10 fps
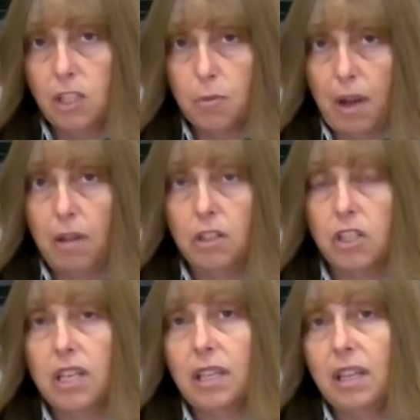smaller
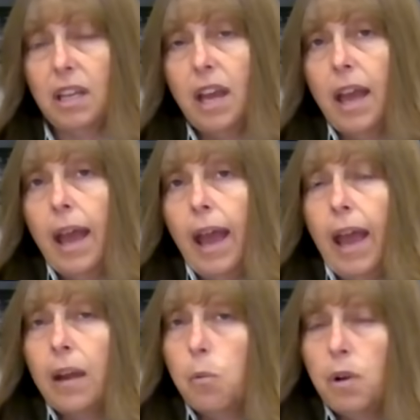skillet,
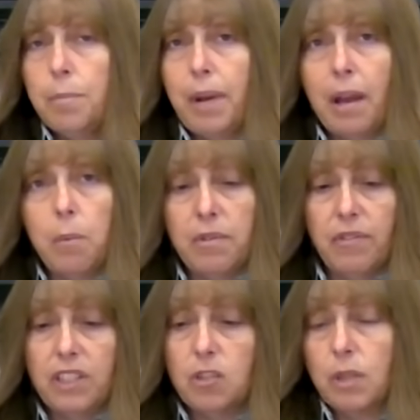and a 1-pound one
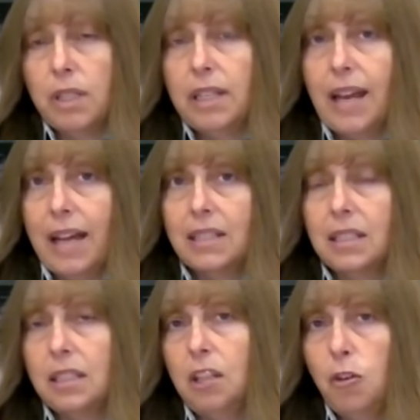fits really
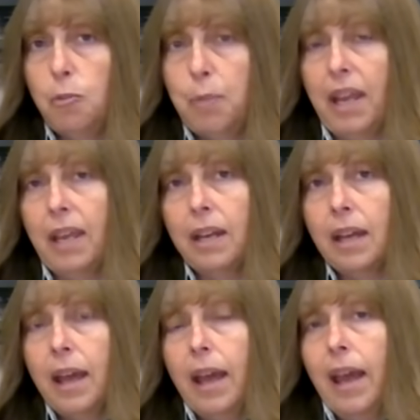nice in a loaf
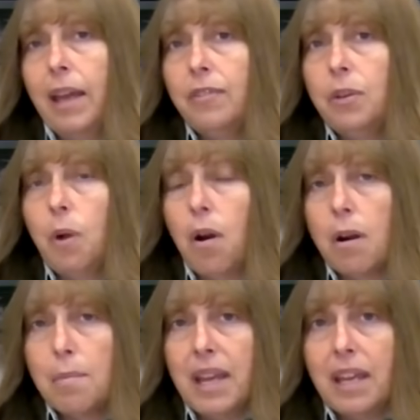pan. And if you
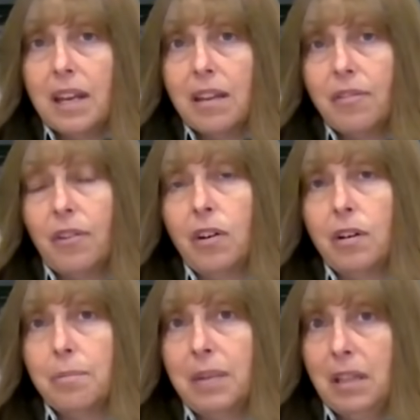are making it
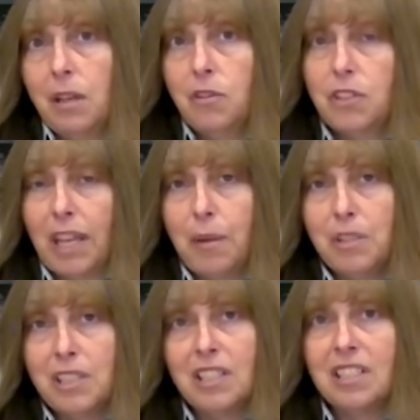for meatloaf
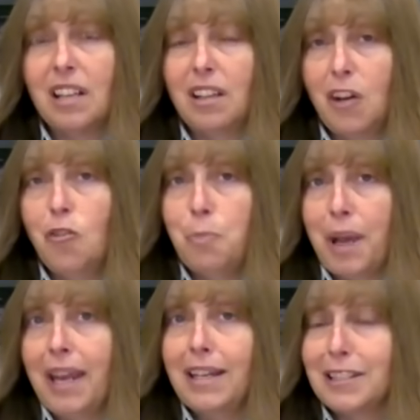sandwiches, a loaf
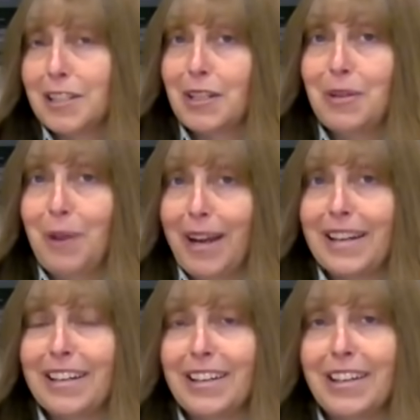pan is a good way
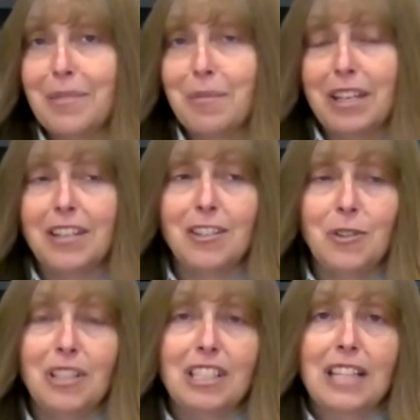to cook it, because
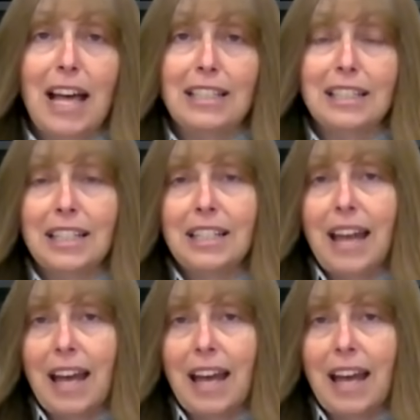you can slice it in